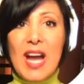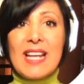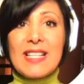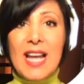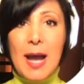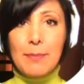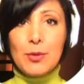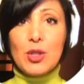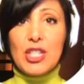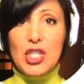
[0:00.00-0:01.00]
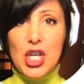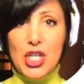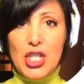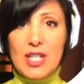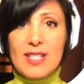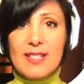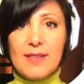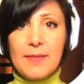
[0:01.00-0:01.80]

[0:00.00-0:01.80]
adapt to the changes.